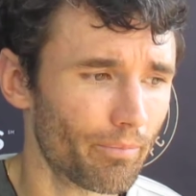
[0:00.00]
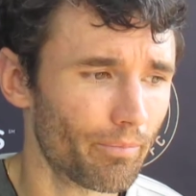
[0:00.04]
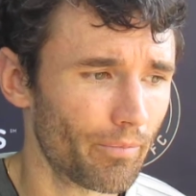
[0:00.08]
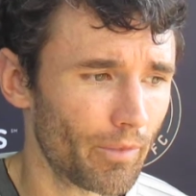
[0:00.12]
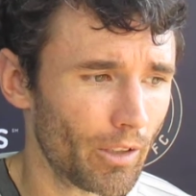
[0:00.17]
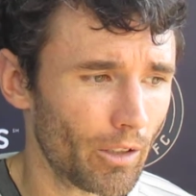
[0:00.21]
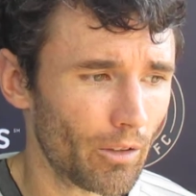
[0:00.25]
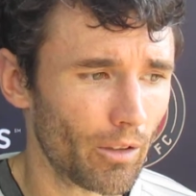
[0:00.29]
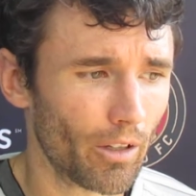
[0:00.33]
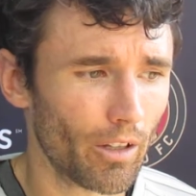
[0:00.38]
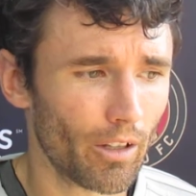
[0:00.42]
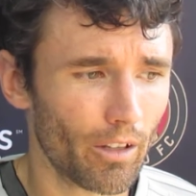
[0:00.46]

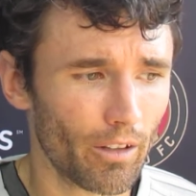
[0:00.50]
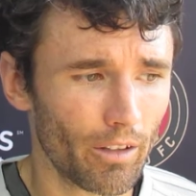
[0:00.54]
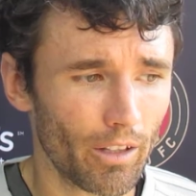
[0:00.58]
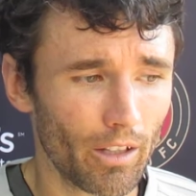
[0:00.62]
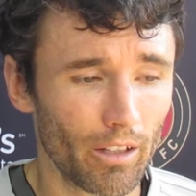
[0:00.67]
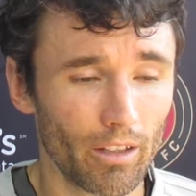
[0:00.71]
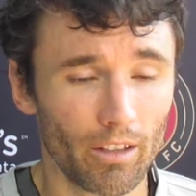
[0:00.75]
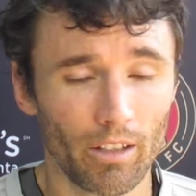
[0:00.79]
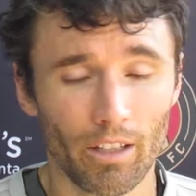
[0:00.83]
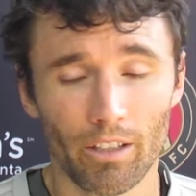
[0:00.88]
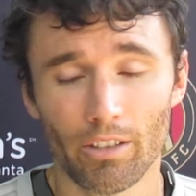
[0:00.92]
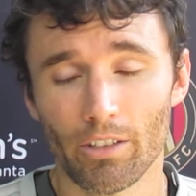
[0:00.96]
you know,
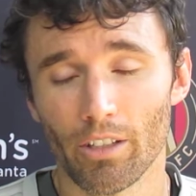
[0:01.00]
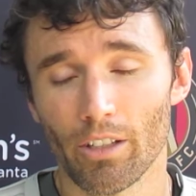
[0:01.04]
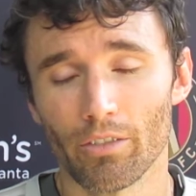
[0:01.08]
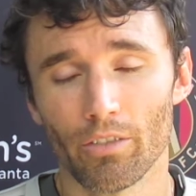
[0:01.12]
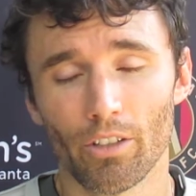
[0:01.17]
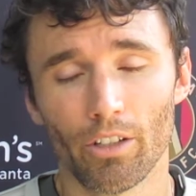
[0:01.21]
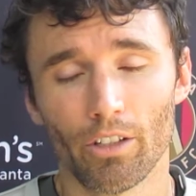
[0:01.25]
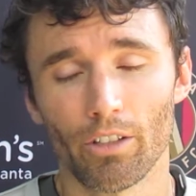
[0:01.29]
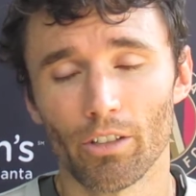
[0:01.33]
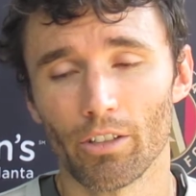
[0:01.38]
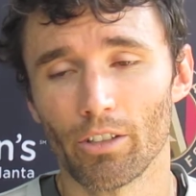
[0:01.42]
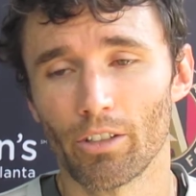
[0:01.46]
they take
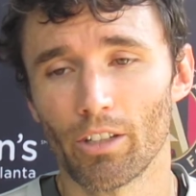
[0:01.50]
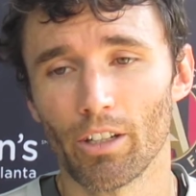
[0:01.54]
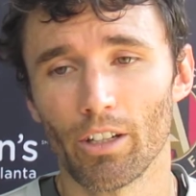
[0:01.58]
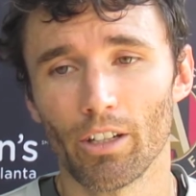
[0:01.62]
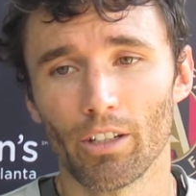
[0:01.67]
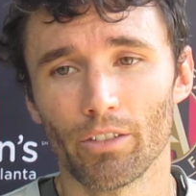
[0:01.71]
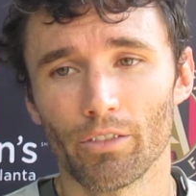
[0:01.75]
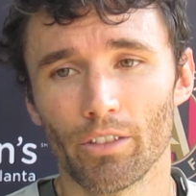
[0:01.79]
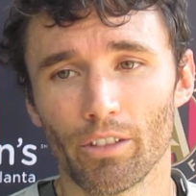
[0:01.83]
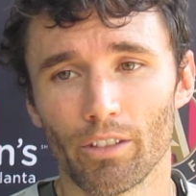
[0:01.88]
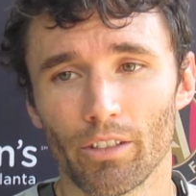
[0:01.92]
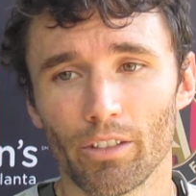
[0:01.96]
very good care
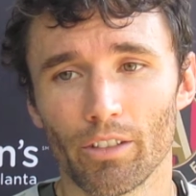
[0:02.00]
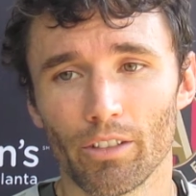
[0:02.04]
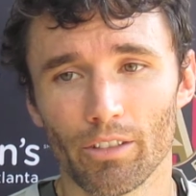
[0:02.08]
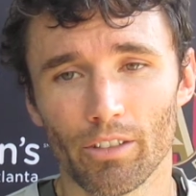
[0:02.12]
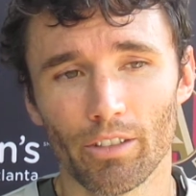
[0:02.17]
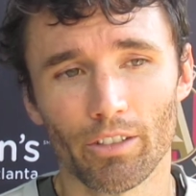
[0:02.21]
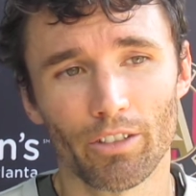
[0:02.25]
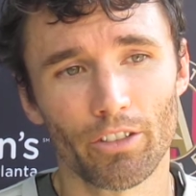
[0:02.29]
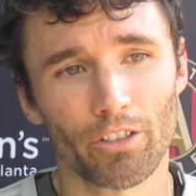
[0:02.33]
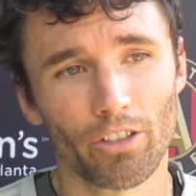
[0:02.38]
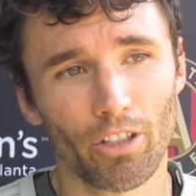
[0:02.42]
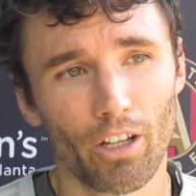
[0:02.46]
of it.
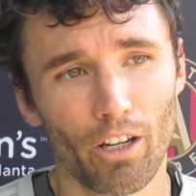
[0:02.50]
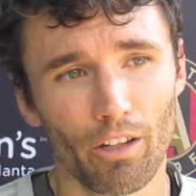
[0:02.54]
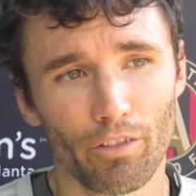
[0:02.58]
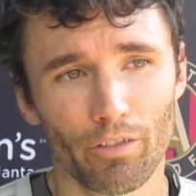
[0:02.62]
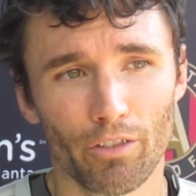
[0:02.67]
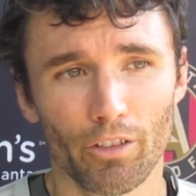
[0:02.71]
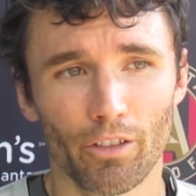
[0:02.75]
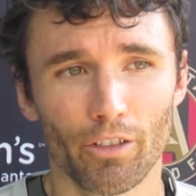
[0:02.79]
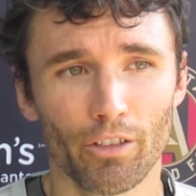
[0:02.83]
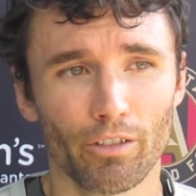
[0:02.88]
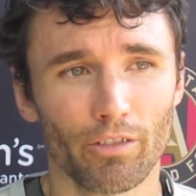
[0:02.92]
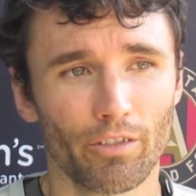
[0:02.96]
It's soft
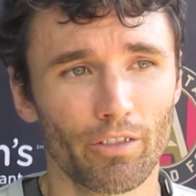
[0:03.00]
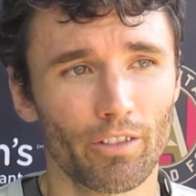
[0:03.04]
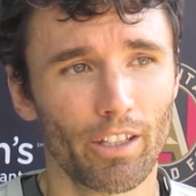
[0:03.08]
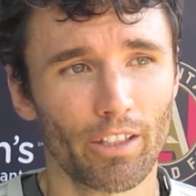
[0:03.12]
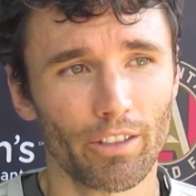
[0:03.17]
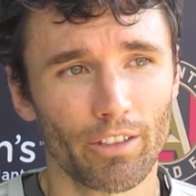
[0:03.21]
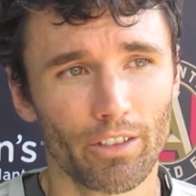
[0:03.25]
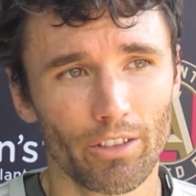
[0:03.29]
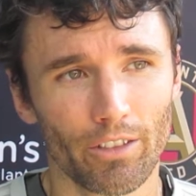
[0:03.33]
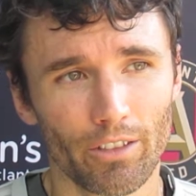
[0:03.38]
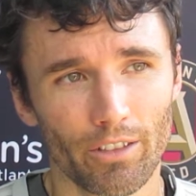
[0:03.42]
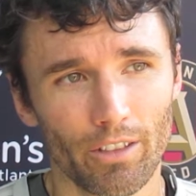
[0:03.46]
turf, and
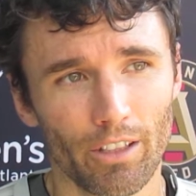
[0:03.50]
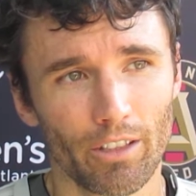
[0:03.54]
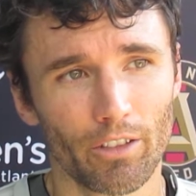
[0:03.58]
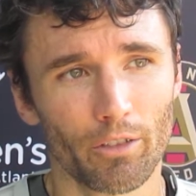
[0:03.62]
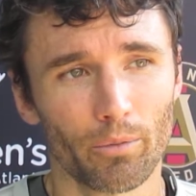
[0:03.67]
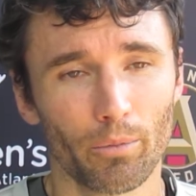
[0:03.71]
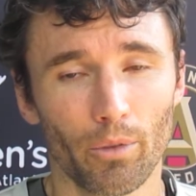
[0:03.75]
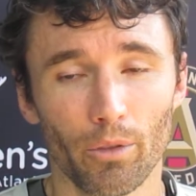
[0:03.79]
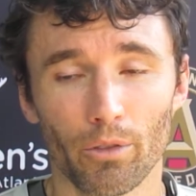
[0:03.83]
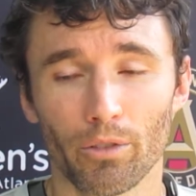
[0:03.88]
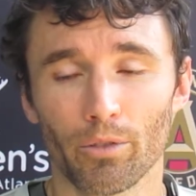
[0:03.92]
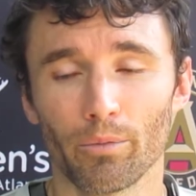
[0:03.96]
that's the
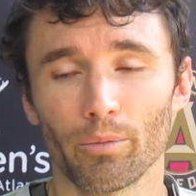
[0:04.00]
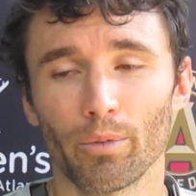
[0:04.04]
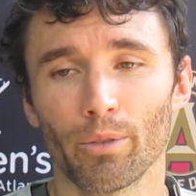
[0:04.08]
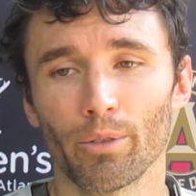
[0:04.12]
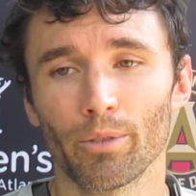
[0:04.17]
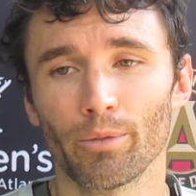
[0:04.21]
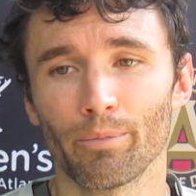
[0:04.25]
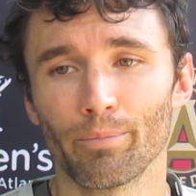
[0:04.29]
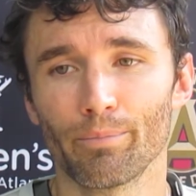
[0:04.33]
most important.